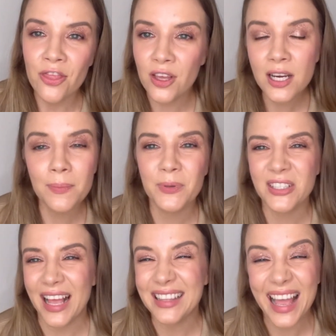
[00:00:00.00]

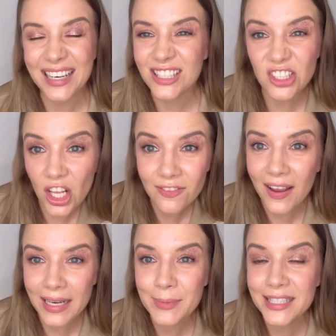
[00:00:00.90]
30%, and it's not
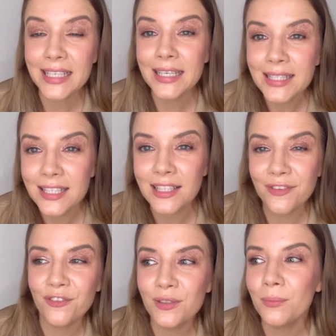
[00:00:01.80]
vitamin C, it's a
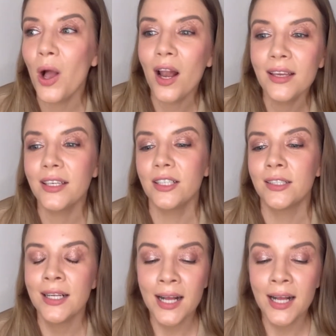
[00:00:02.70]
different molecule.